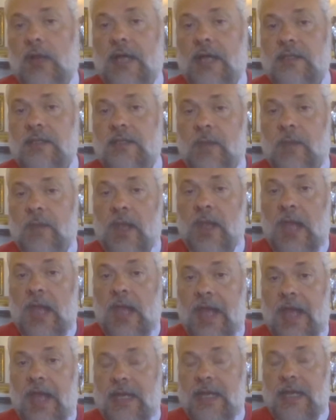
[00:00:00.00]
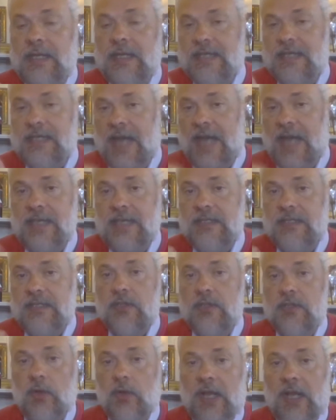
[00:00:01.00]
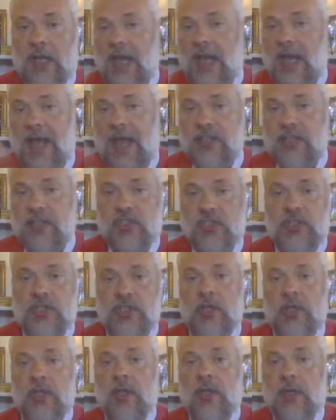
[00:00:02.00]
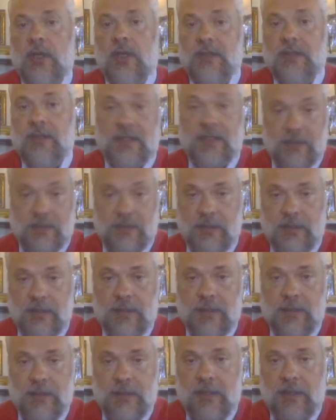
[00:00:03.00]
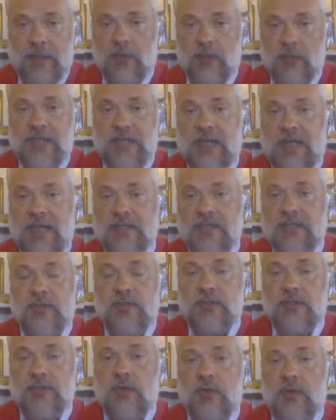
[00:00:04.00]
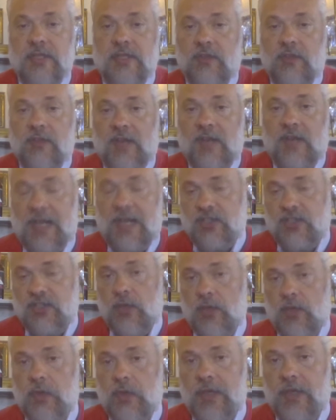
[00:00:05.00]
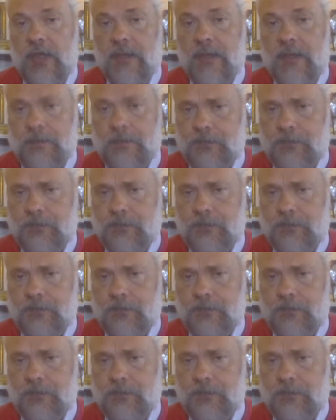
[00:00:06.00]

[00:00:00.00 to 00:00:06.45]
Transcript: cut, and the tannins don't clash. There are no tannins, so there's no risk of clashing with the